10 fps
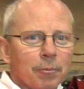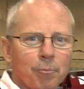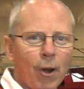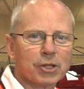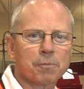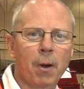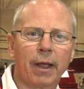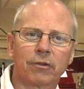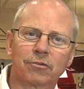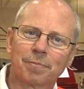Press
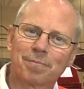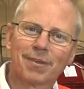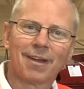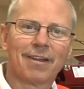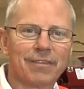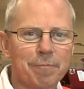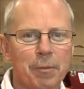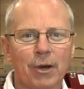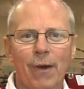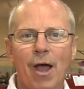brakes. They've
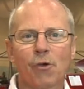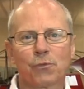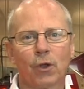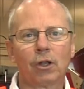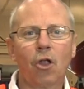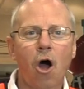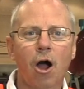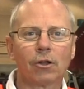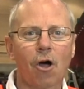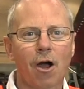been around for a
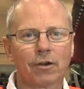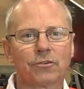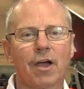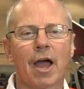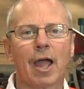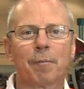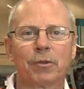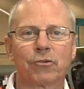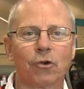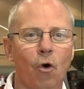long, long time.
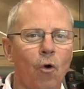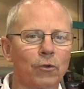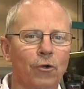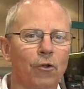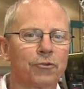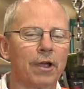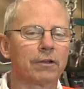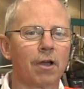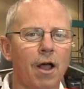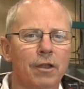It's an old
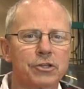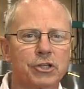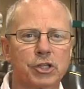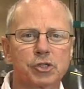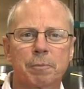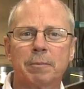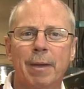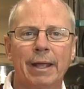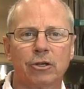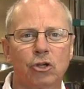technology that's been
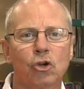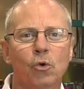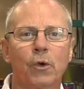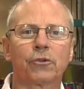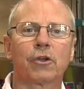made new with